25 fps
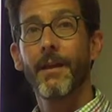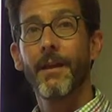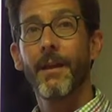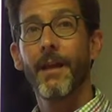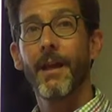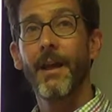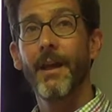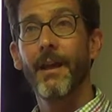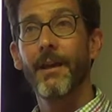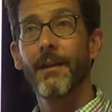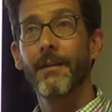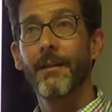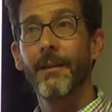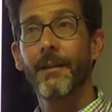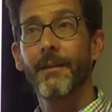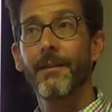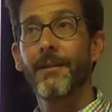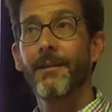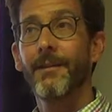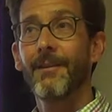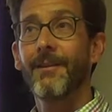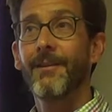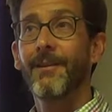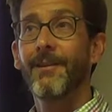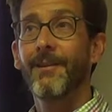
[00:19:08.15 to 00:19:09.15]
And
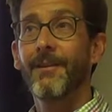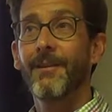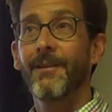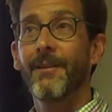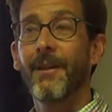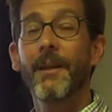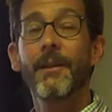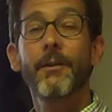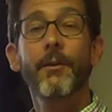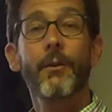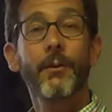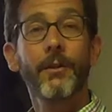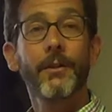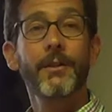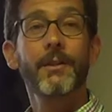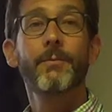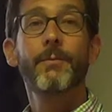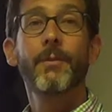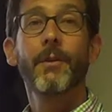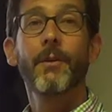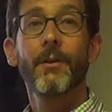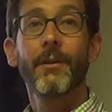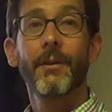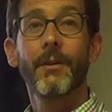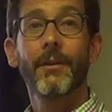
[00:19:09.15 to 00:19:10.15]
they don't
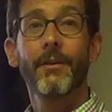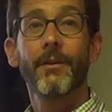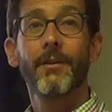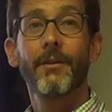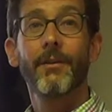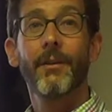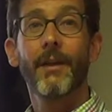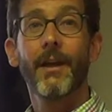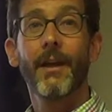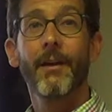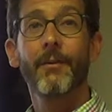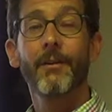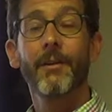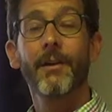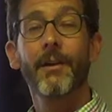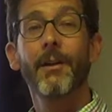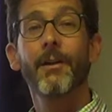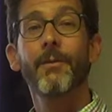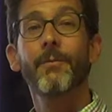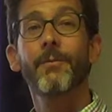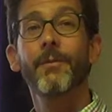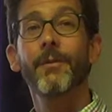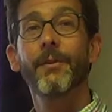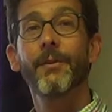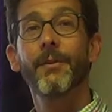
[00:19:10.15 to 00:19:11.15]
experience
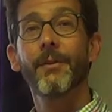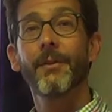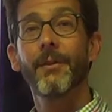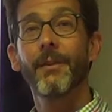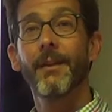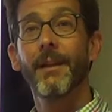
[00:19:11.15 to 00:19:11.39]
outcomes